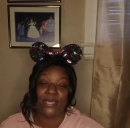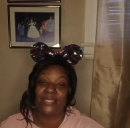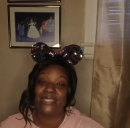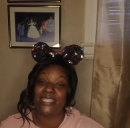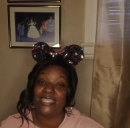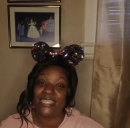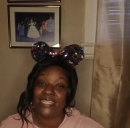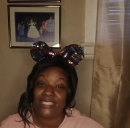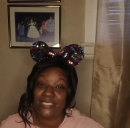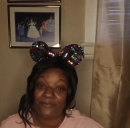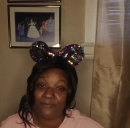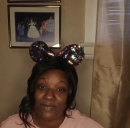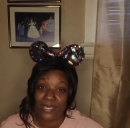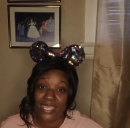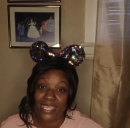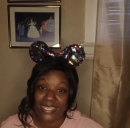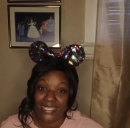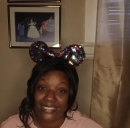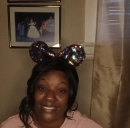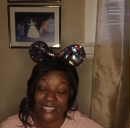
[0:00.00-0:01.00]
these
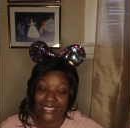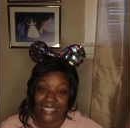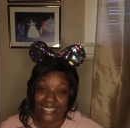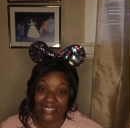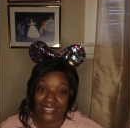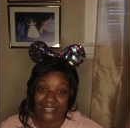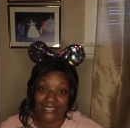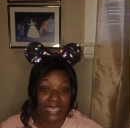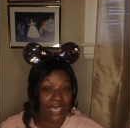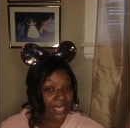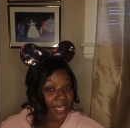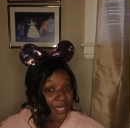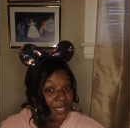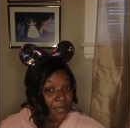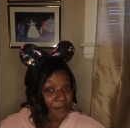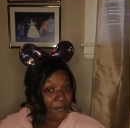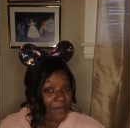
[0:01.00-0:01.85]
pieces in